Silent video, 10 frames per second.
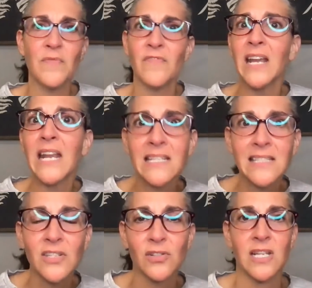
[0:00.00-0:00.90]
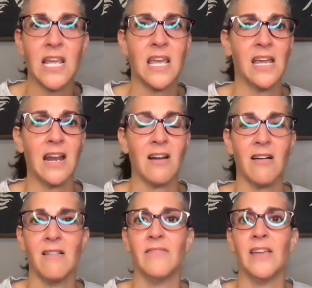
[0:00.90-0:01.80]
finances are taken care
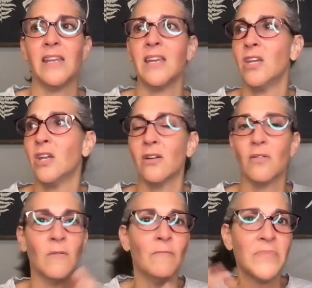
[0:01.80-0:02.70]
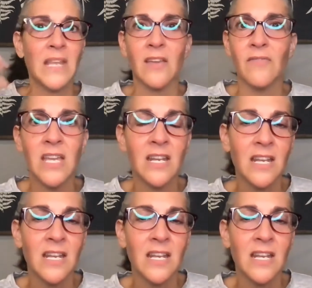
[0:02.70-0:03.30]
of. And, if he